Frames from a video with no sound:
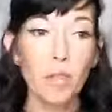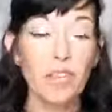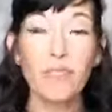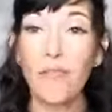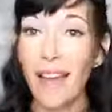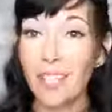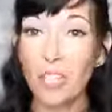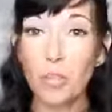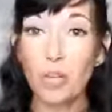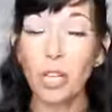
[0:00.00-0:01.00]
as fast
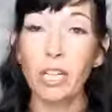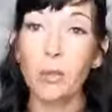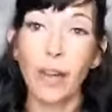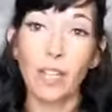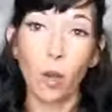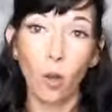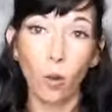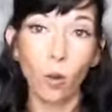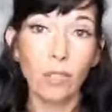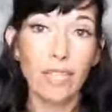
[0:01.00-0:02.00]
as you could, you had to
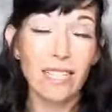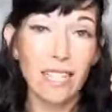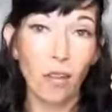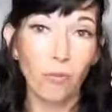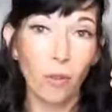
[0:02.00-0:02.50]
hold a cell